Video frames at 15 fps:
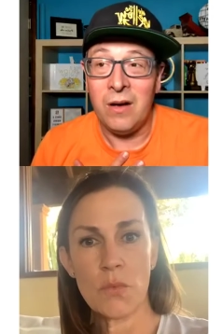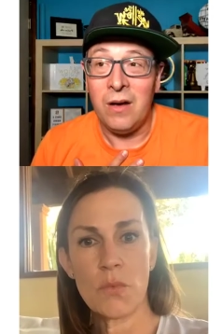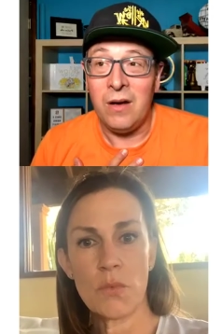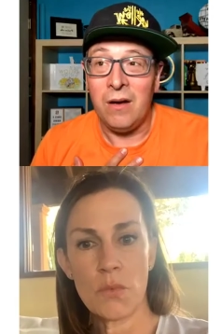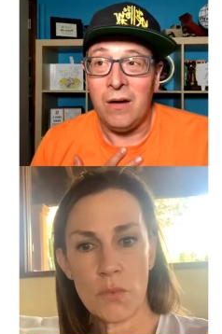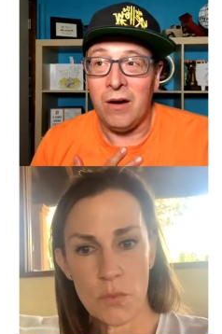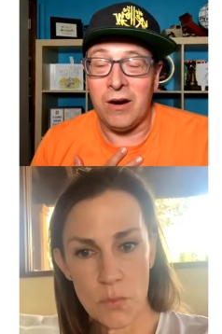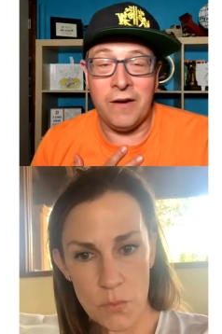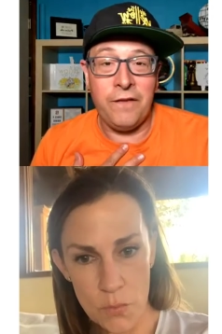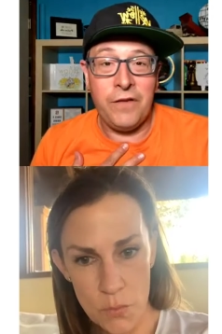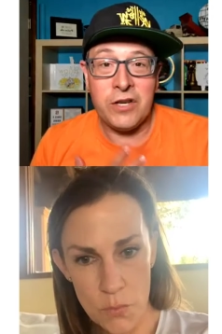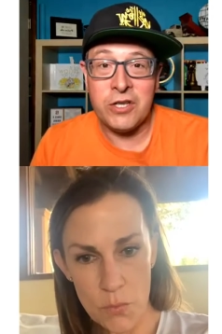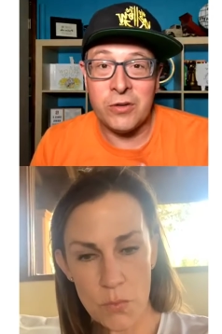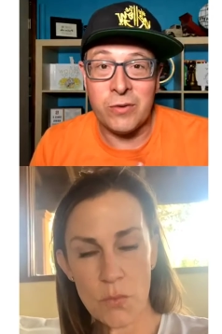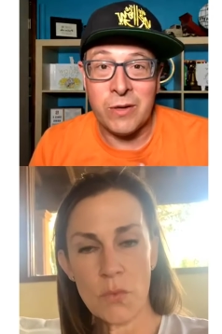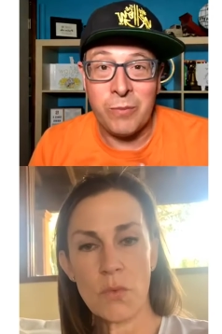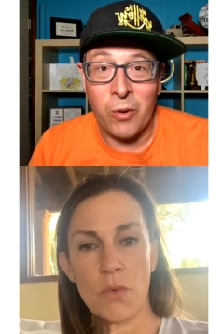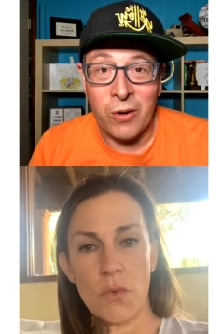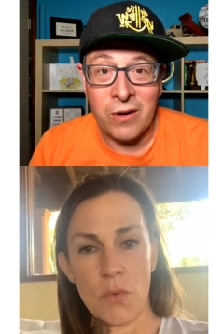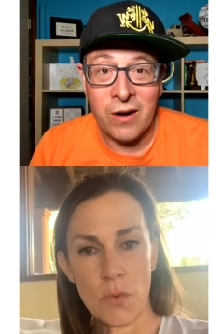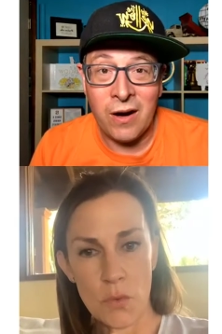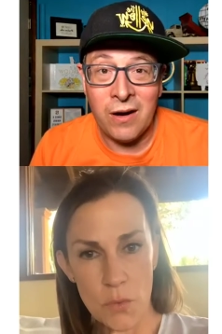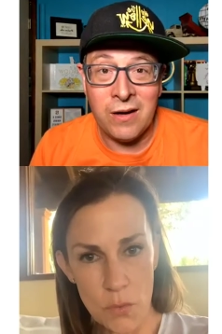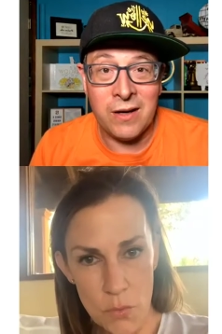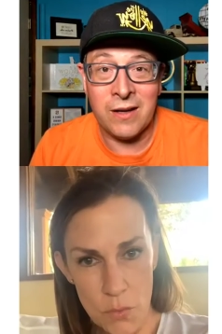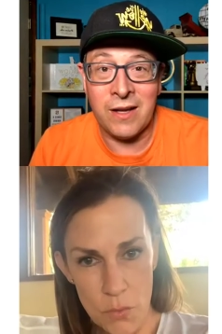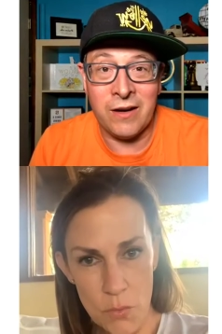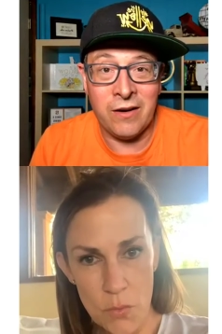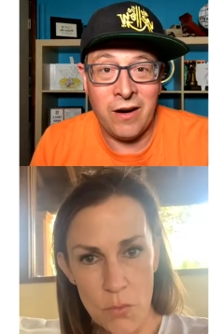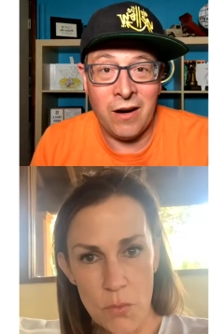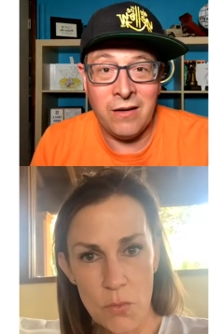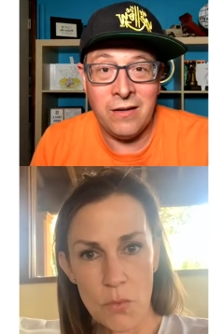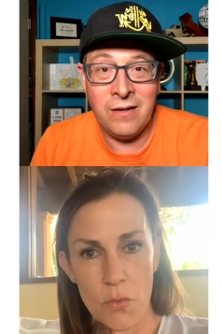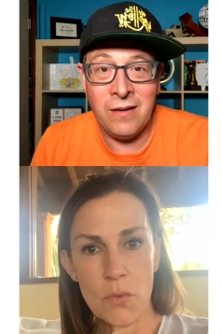Speaker 1: our official report card in kindergarten.